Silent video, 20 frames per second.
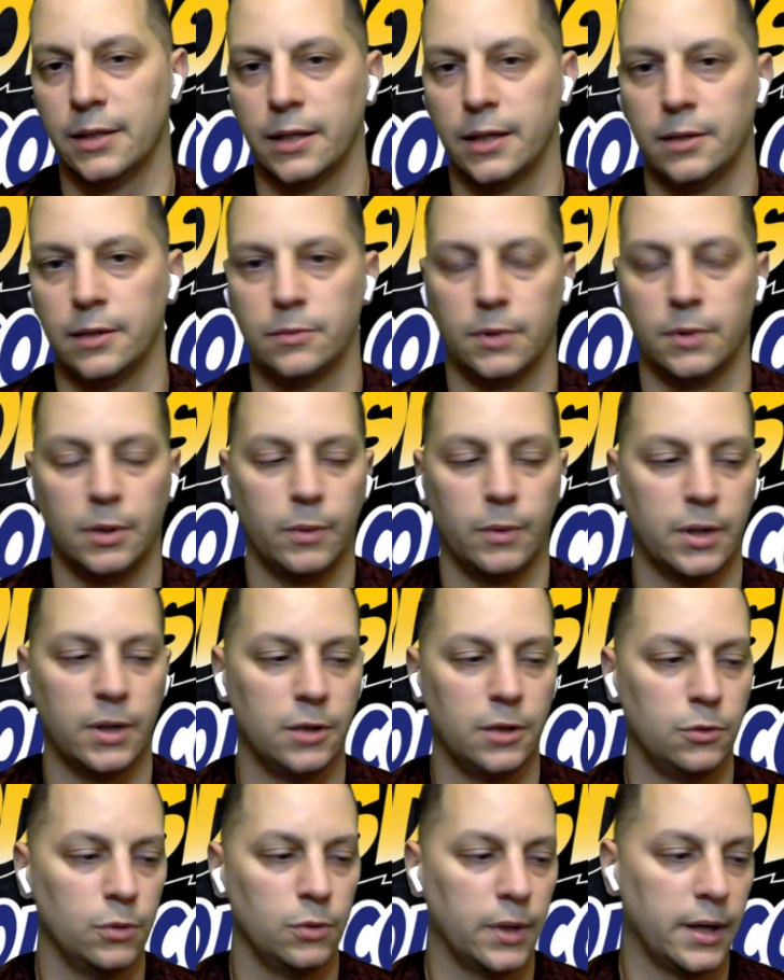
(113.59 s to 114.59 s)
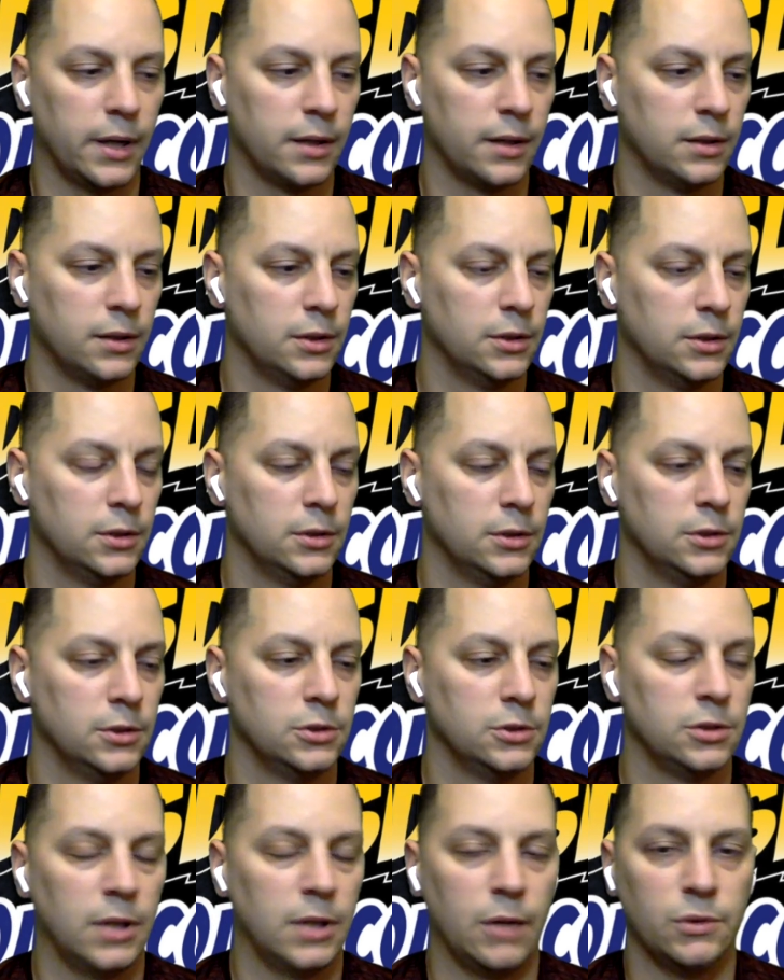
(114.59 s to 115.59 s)
and I didn't really want to do that,
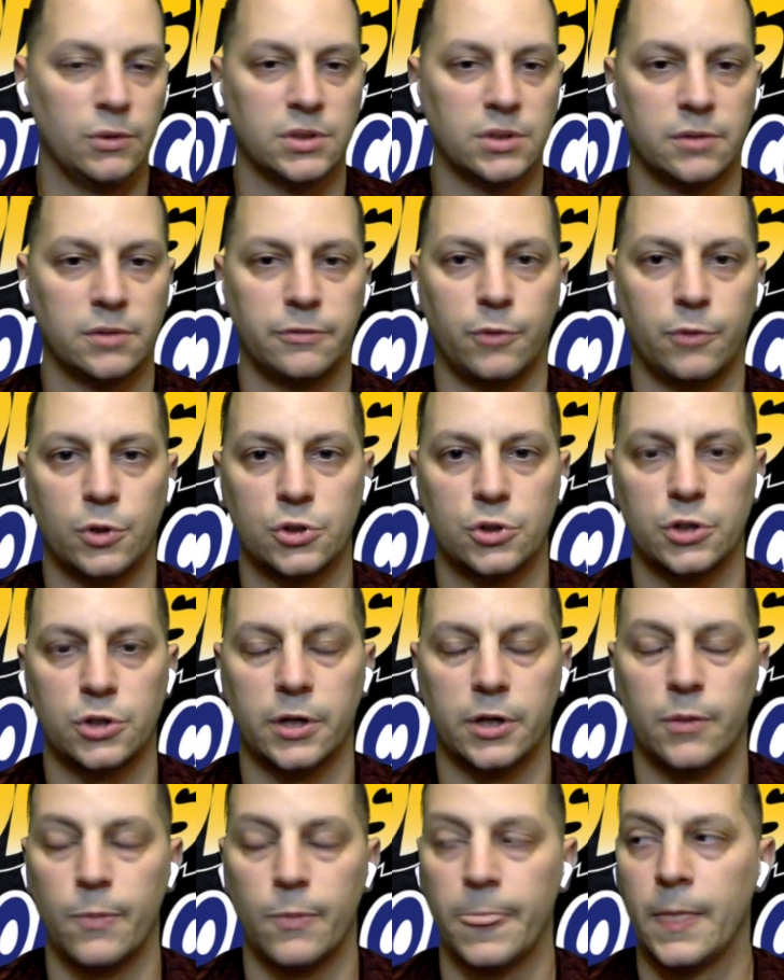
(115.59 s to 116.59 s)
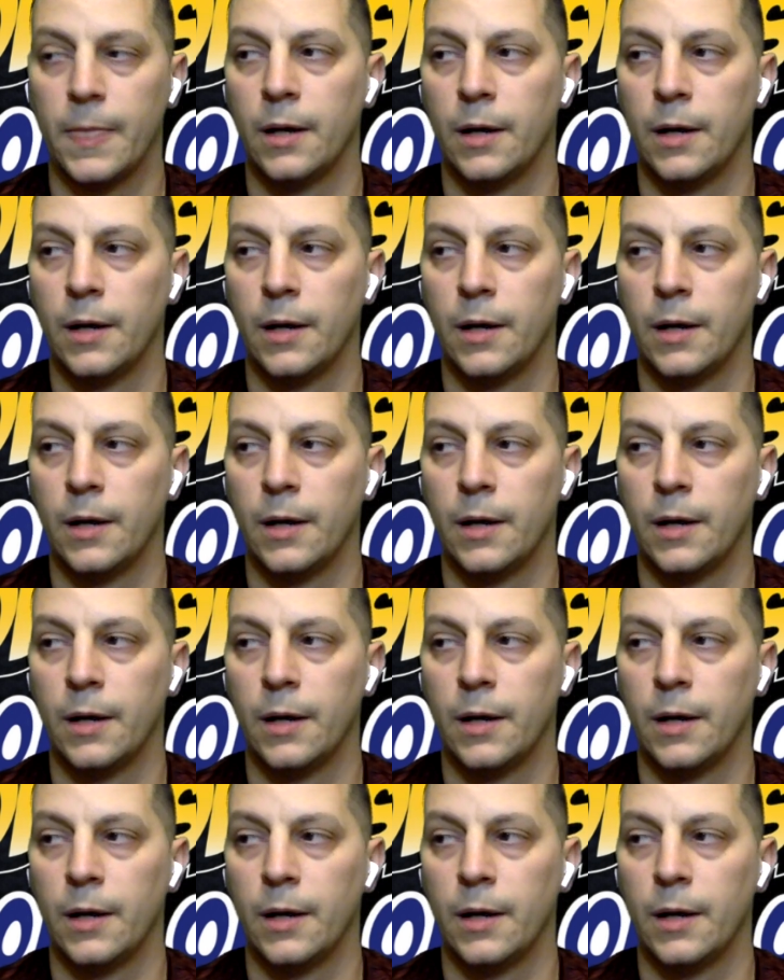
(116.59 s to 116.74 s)
so that was unfortunate.